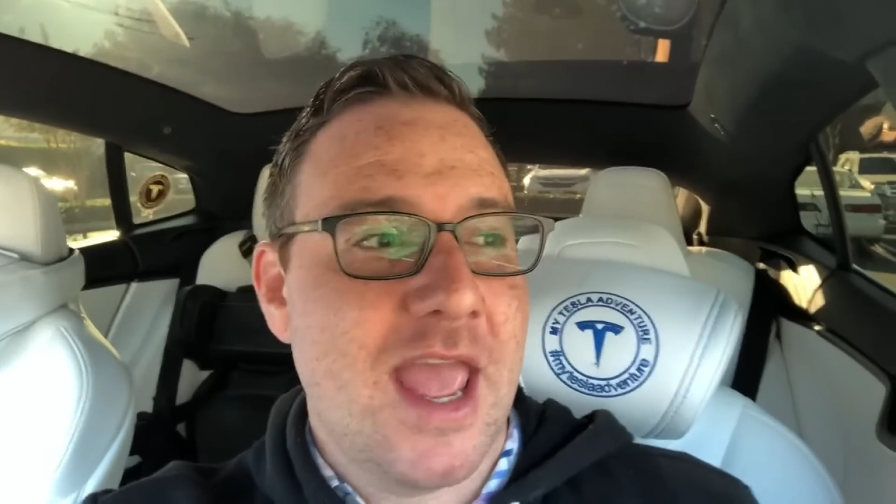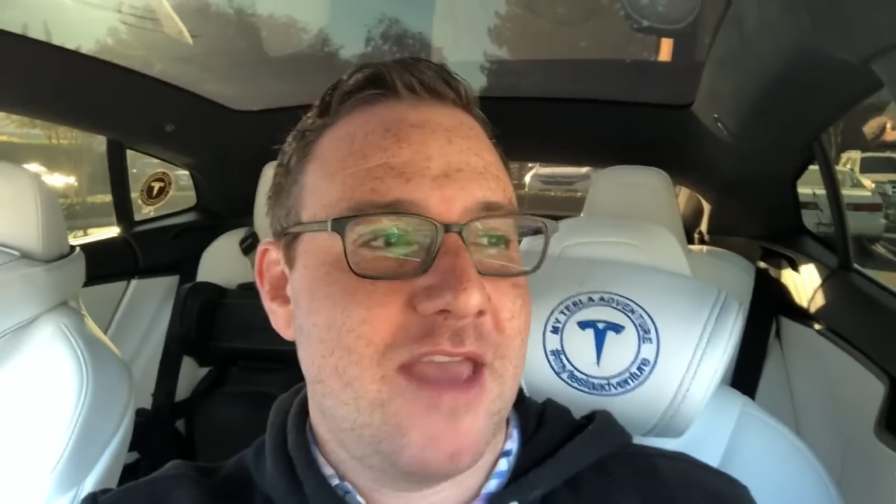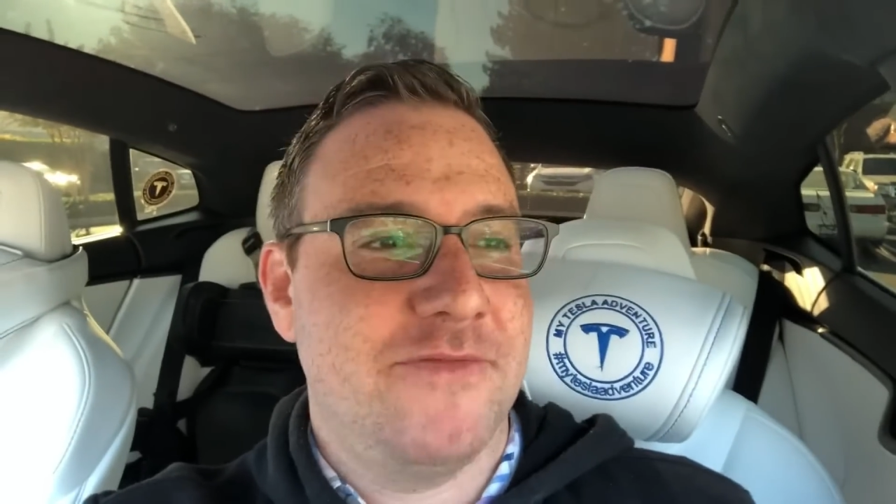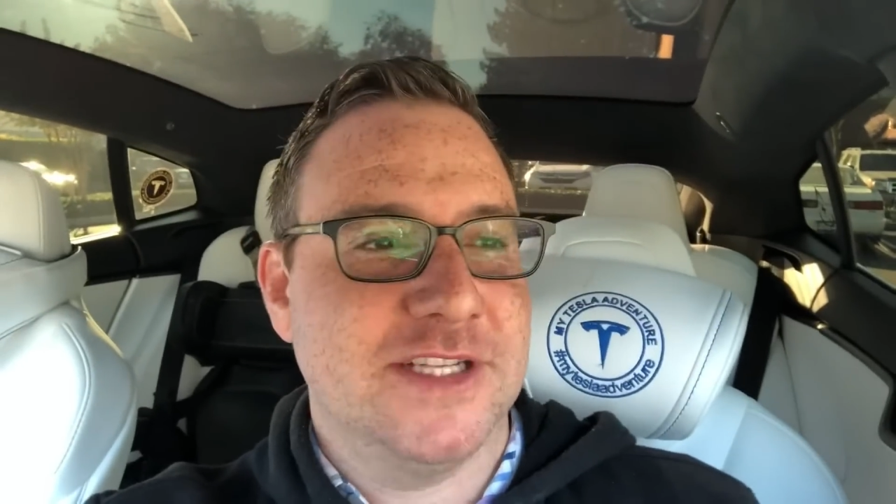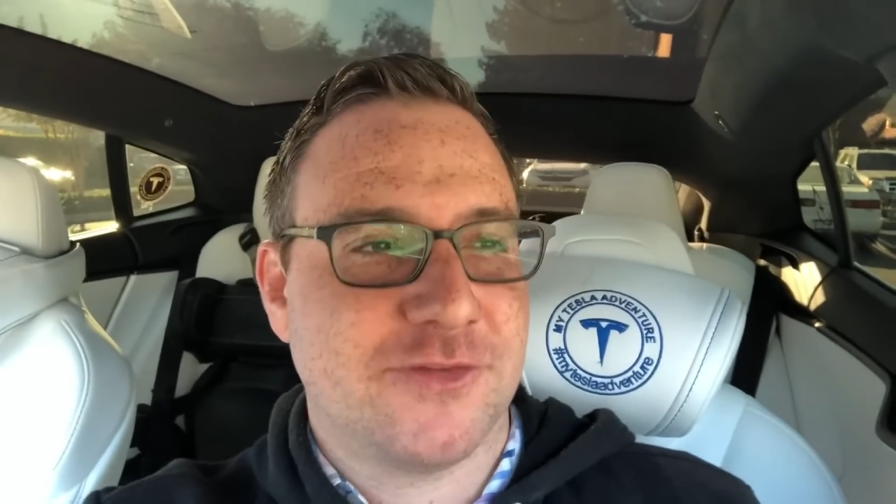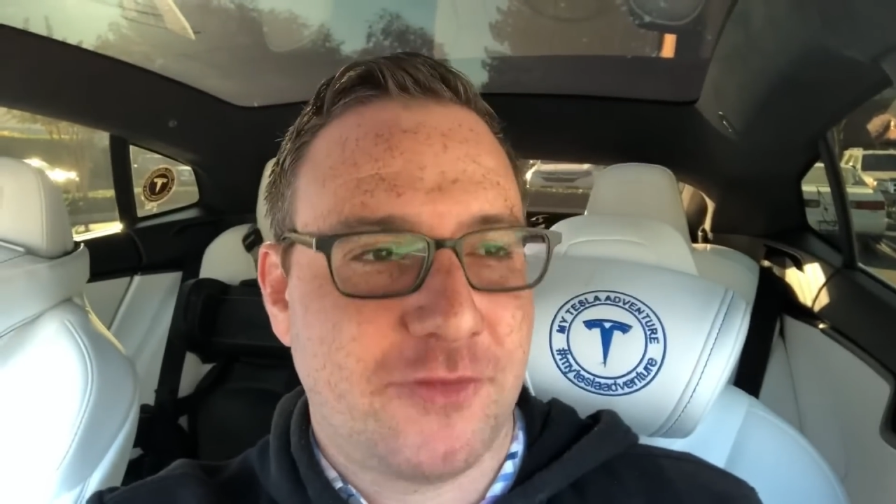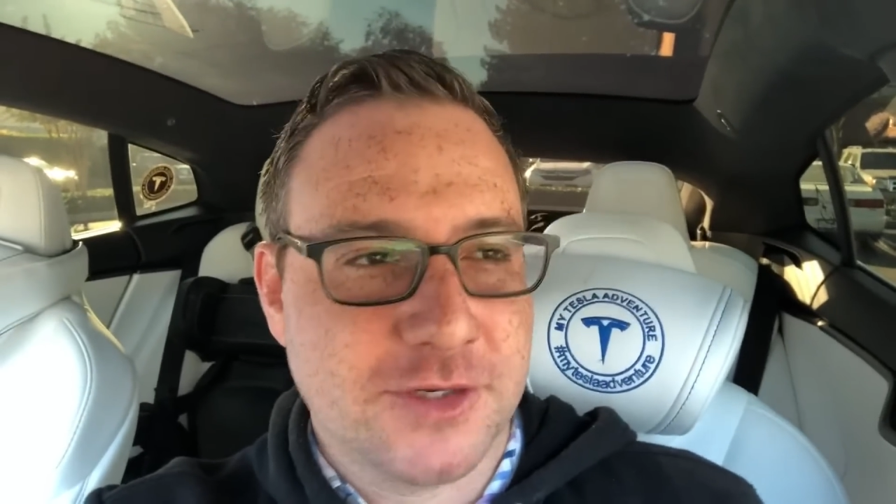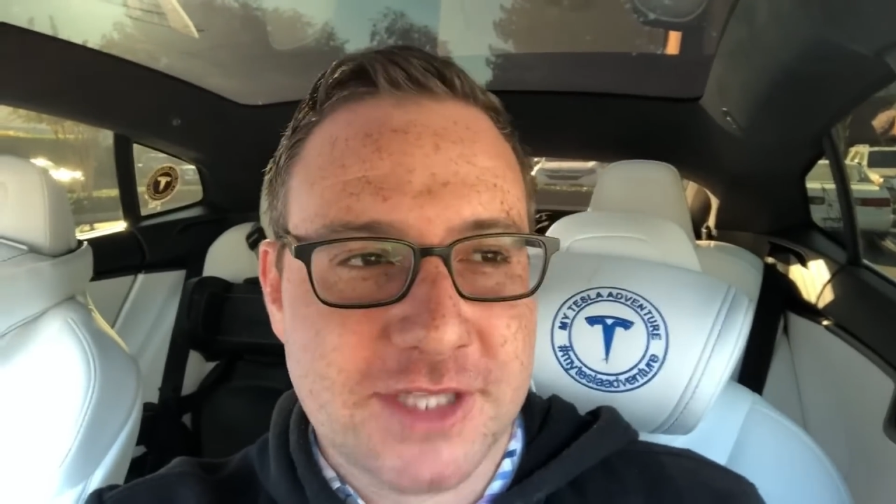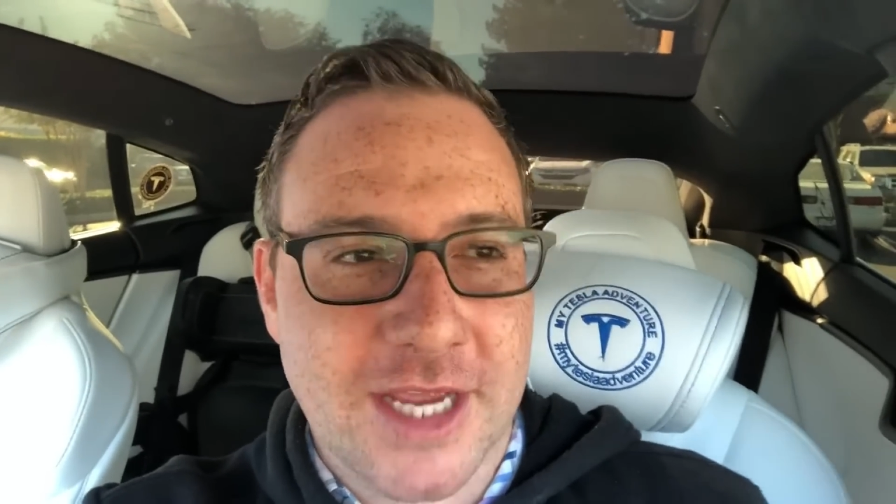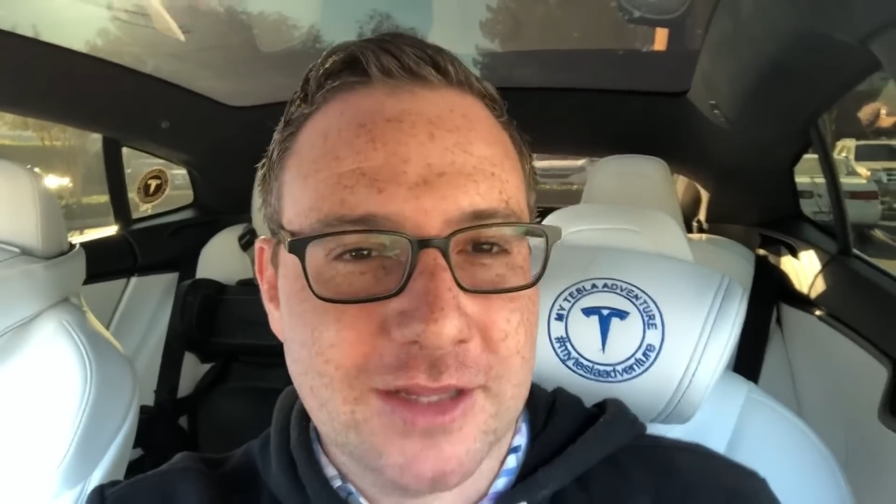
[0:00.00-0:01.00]
If it's
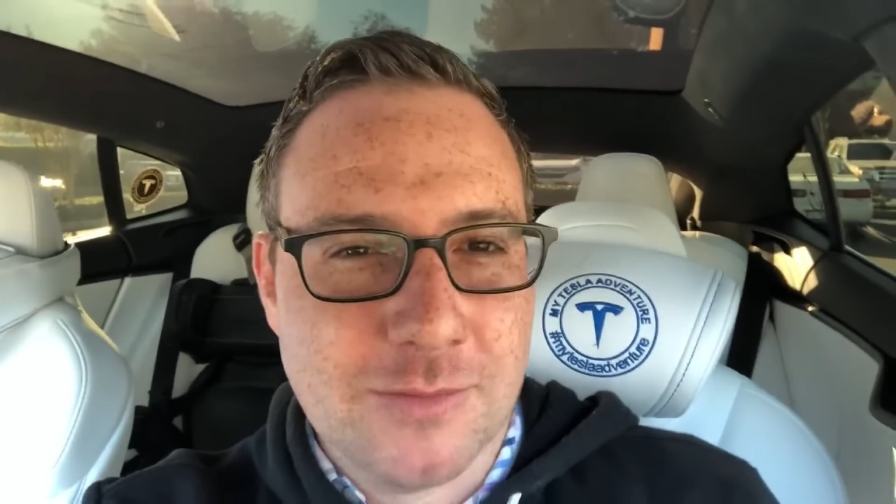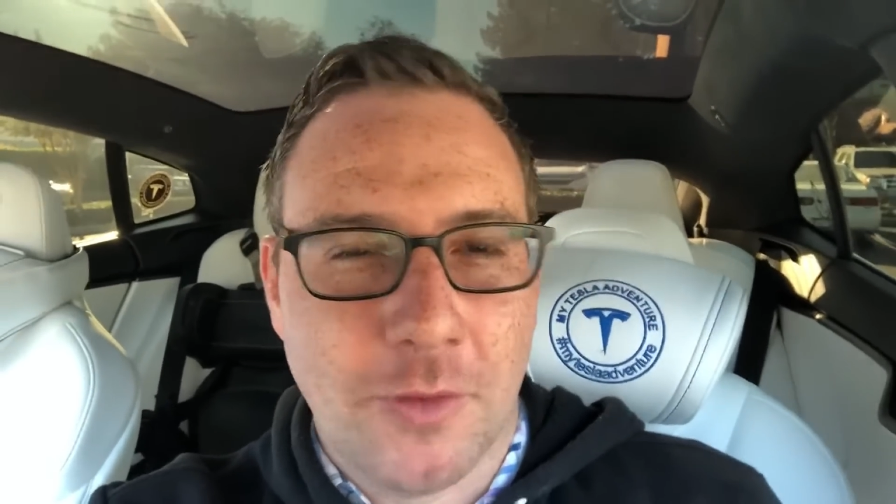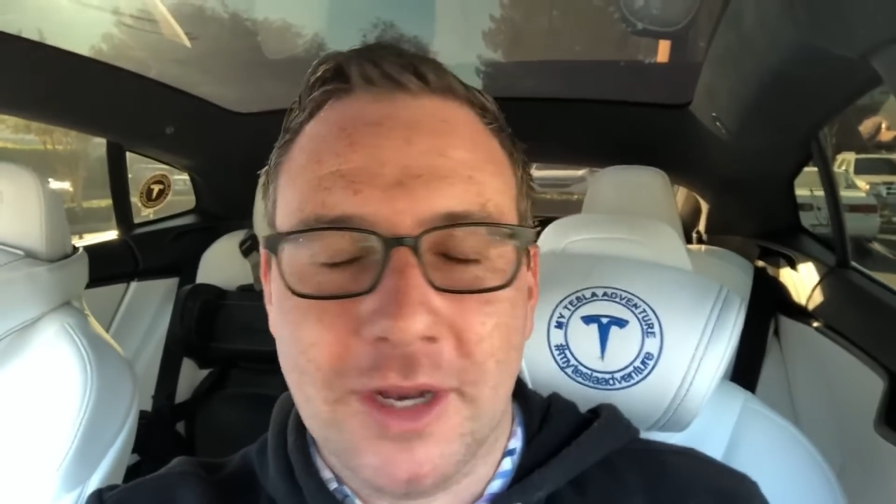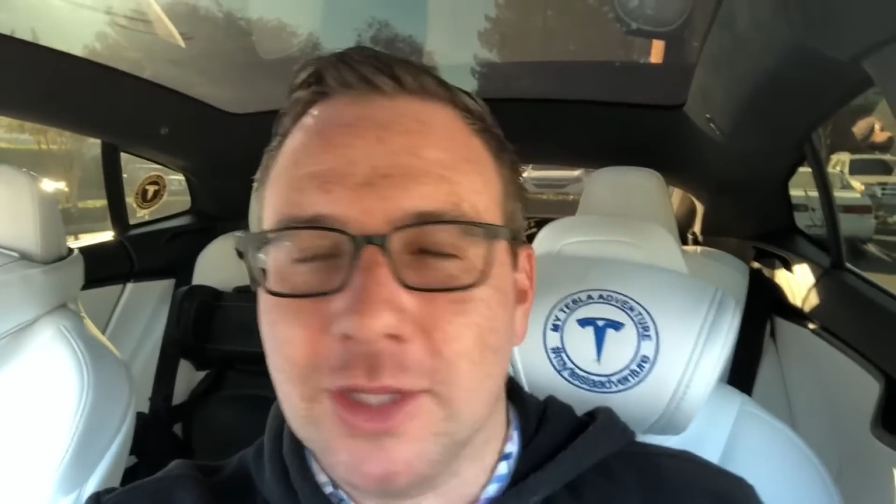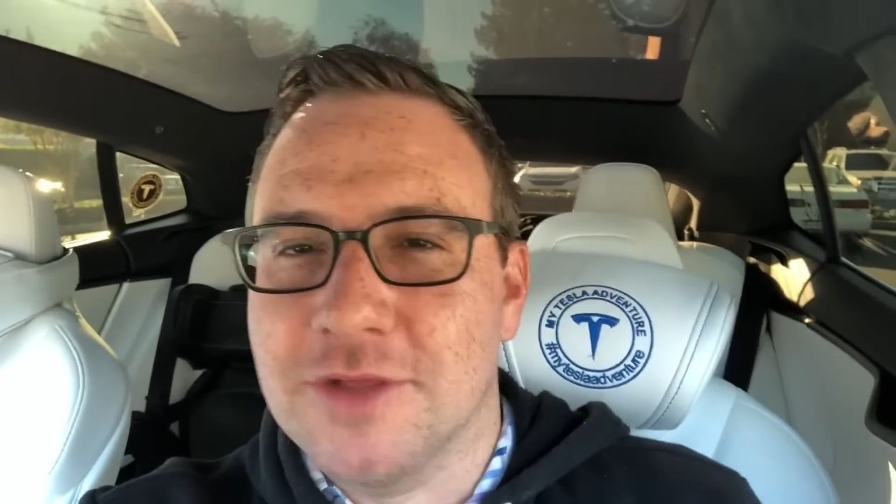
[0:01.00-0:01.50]
first thing in the morning,